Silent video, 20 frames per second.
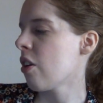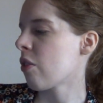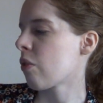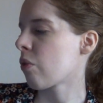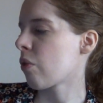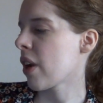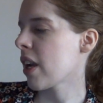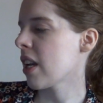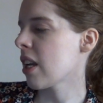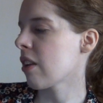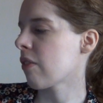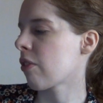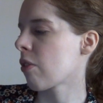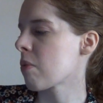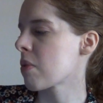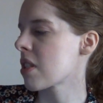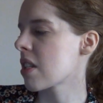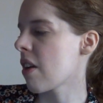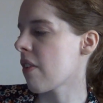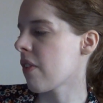rating from
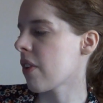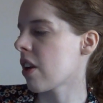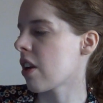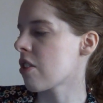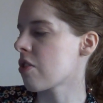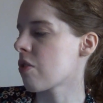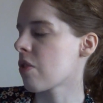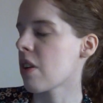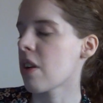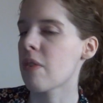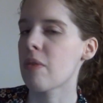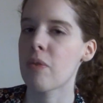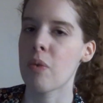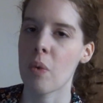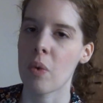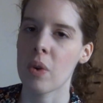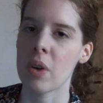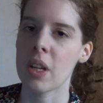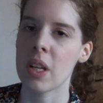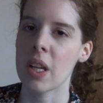
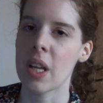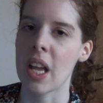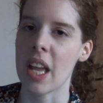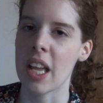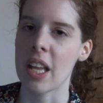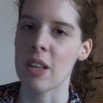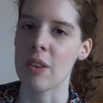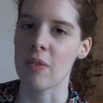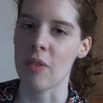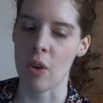748